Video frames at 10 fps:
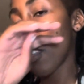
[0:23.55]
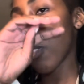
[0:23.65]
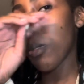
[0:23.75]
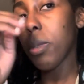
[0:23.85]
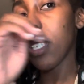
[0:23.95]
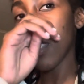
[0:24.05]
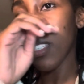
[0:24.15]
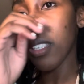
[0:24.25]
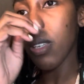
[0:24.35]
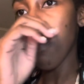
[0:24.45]
So
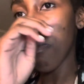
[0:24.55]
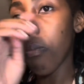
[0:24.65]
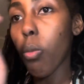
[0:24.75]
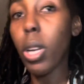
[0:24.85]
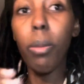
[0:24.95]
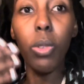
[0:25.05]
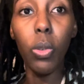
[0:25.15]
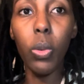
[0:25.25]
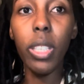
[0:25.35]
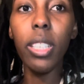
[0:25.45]
basically, what I'm
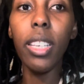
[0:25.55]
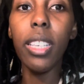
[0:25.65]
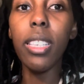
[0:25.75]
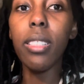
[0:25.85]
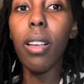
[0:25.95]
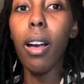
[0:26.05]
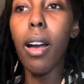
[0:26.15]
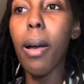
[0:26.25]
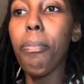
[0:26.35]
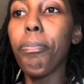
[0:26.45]
doing is
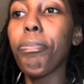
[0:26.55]
um